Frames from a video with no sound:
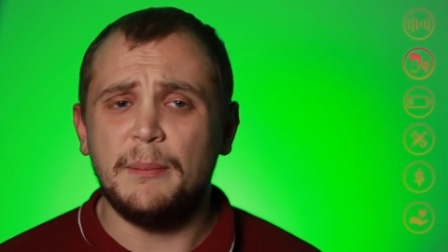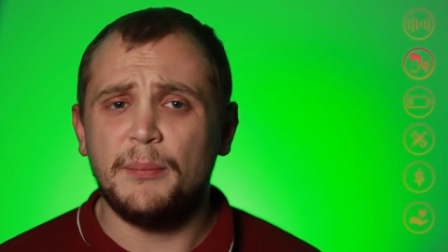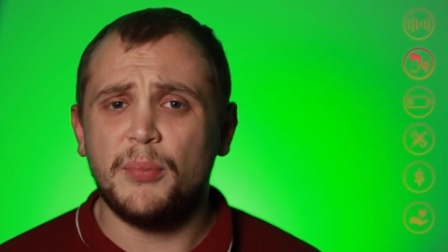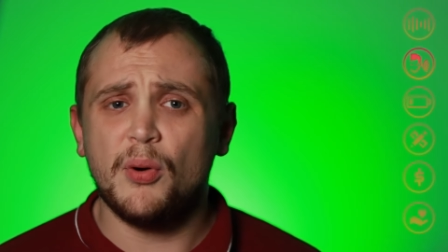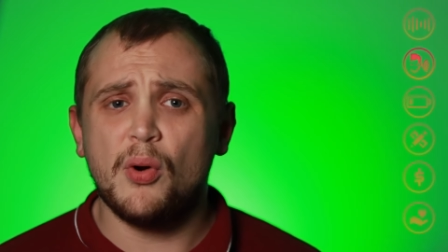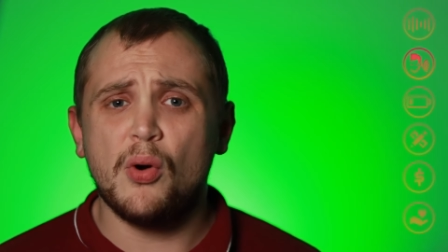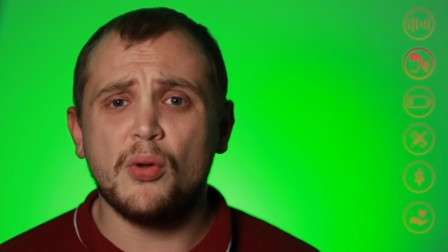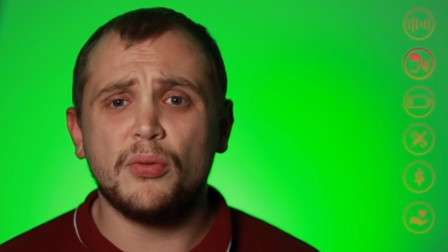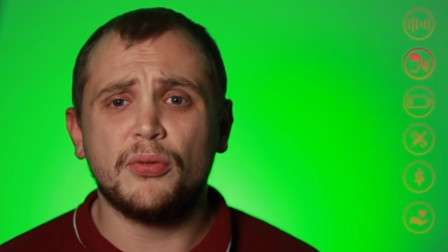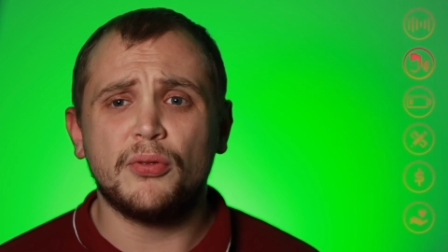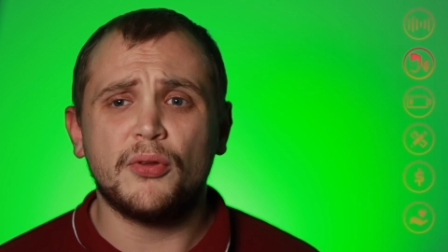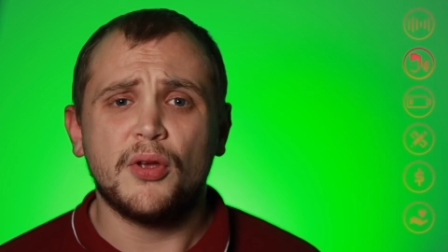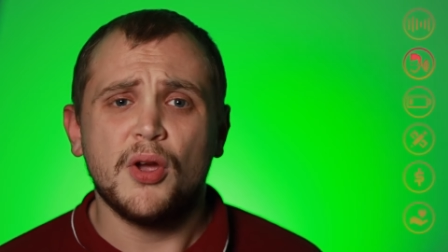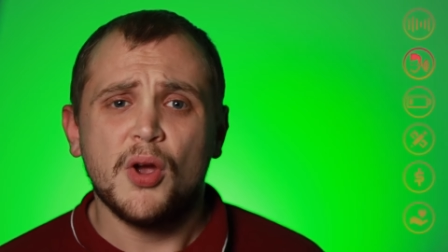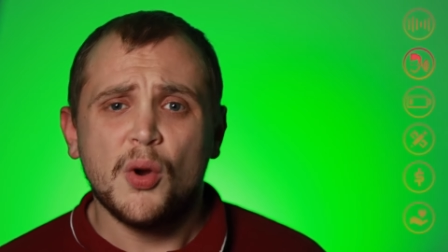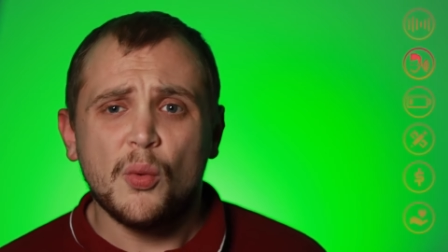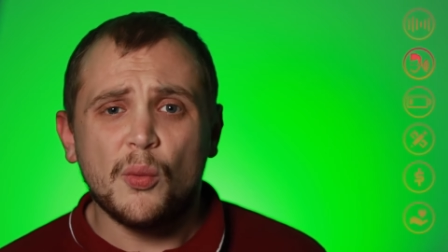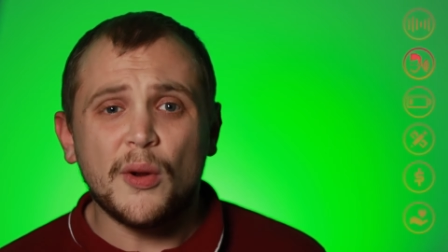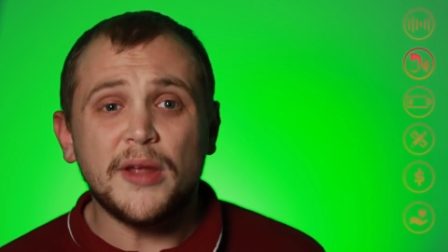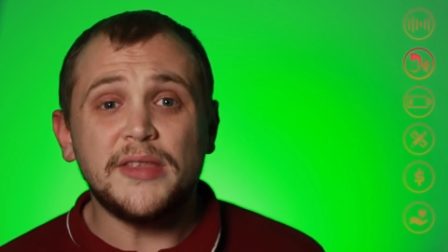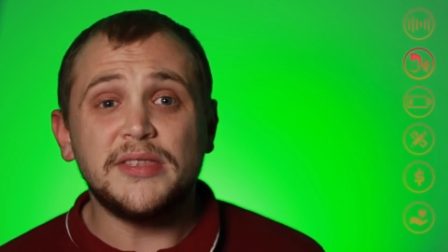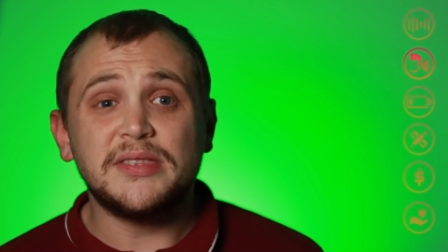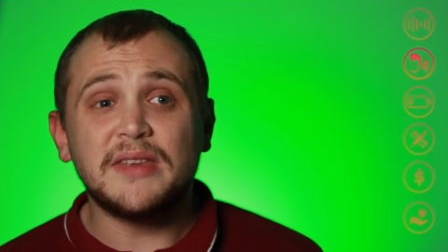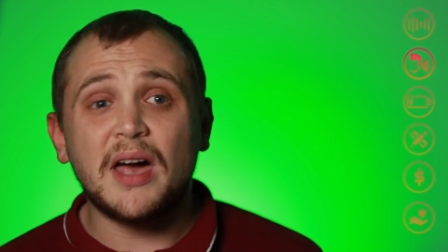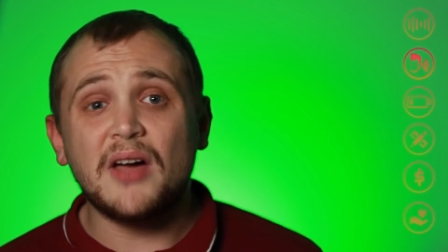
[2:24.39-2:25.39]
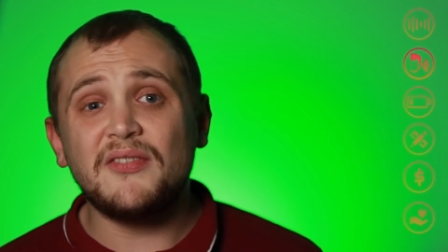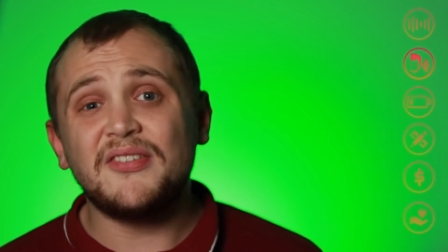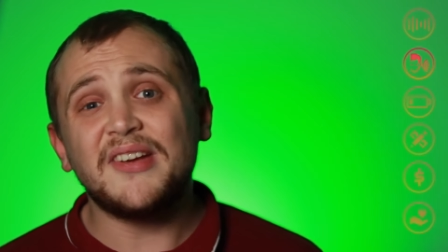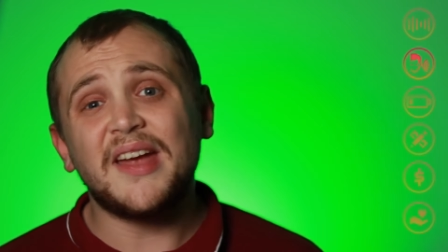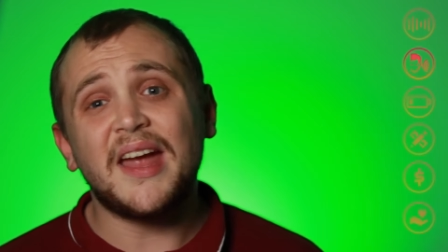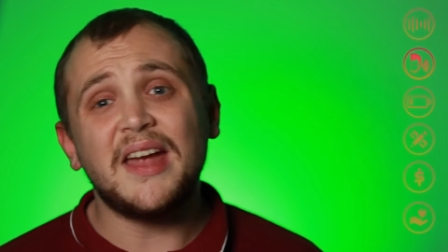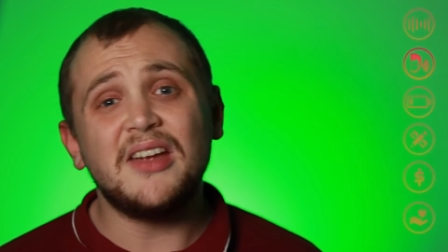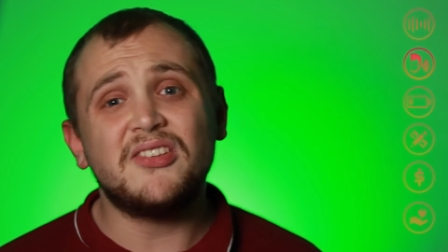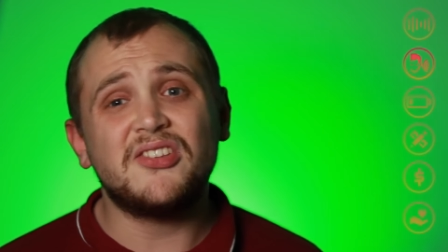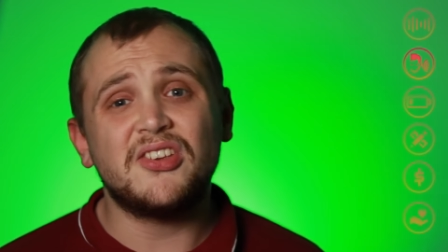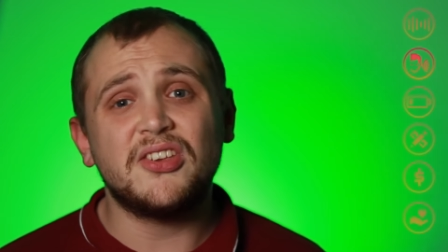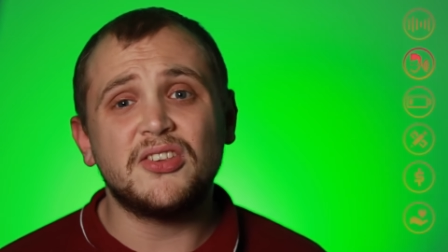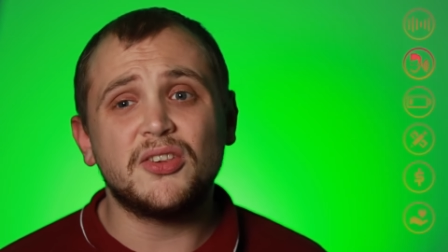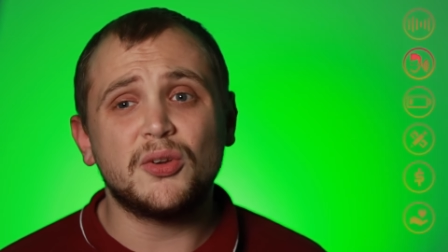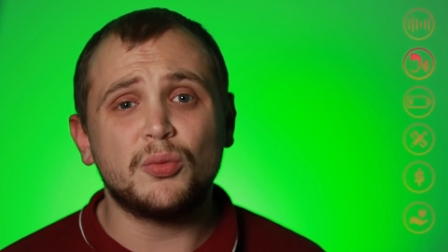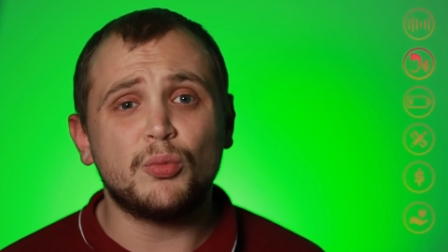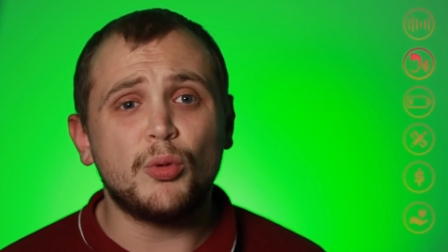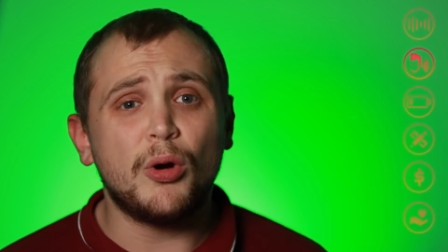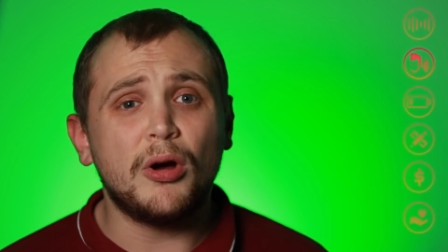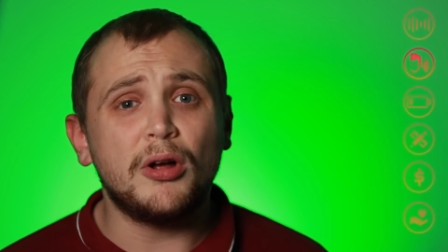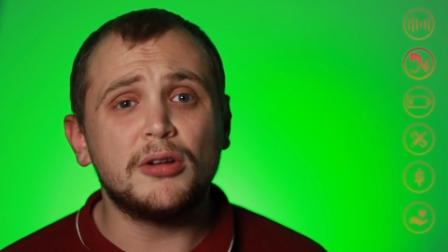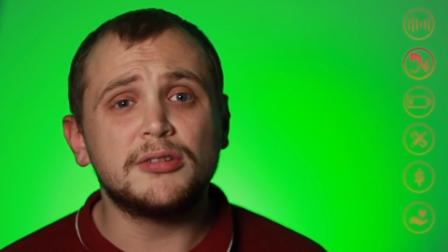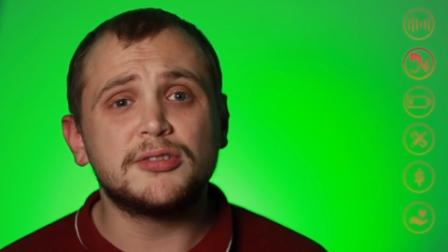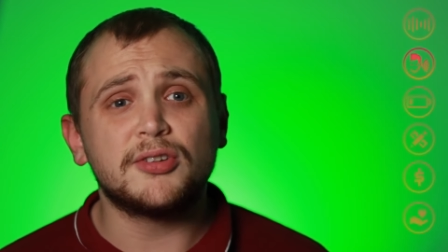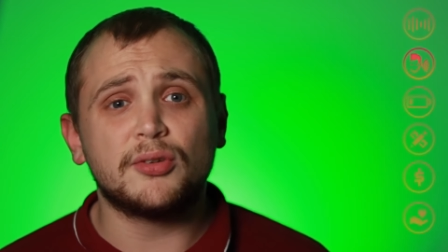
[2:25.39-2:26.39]
important when navigating the
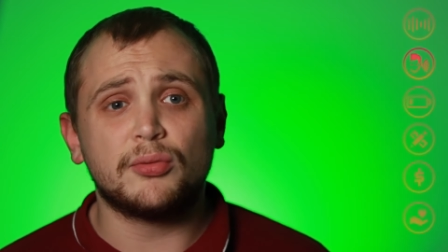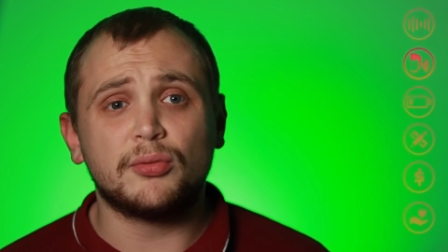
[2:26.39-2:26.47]
world